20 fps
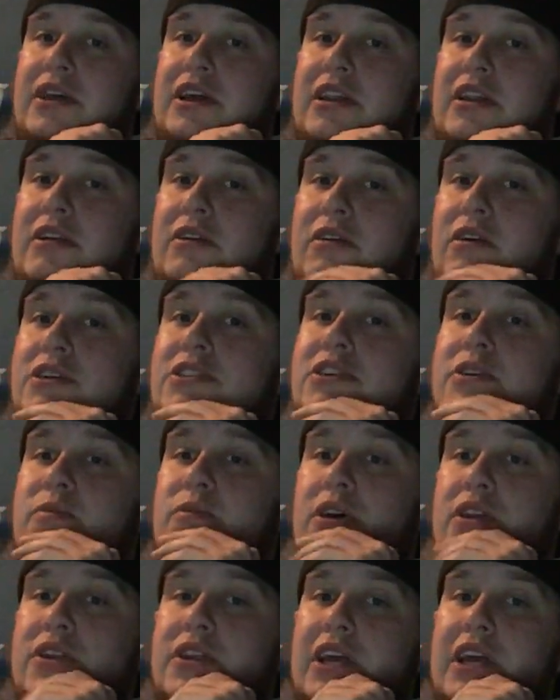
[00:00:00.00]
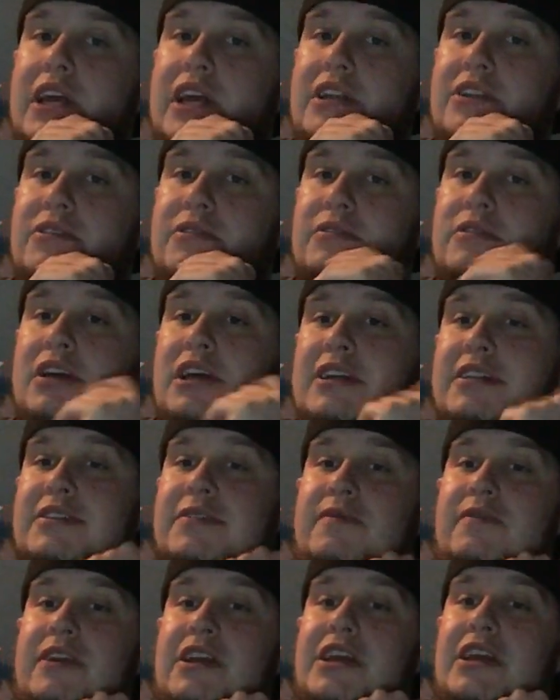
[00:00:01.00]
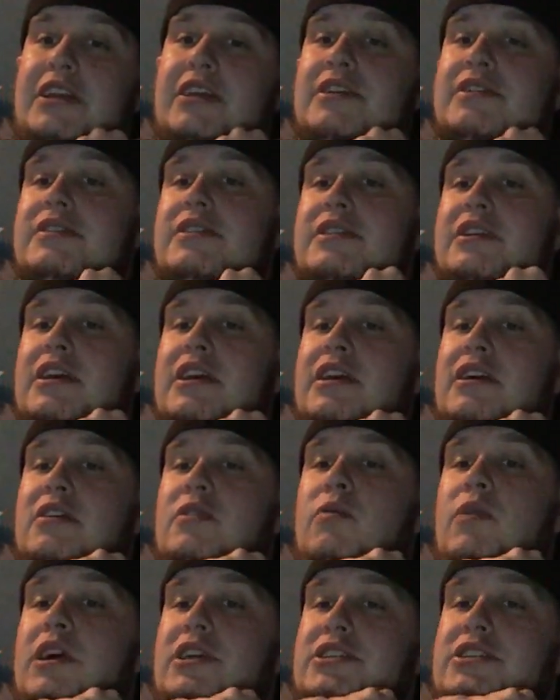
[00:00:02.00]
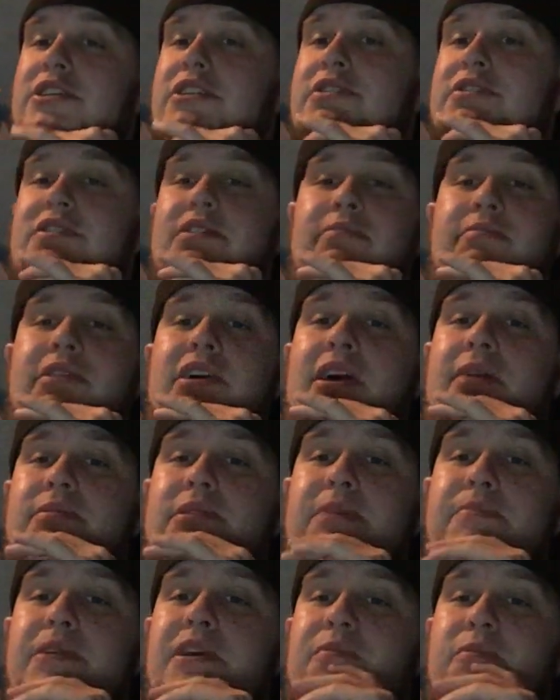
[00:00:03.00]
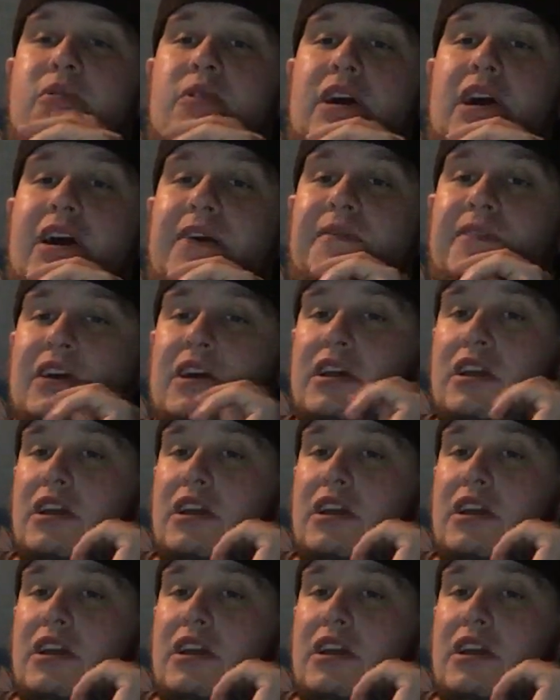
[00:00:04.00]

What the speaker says: And also, one thing I do like to read is the questions sometimes that people have.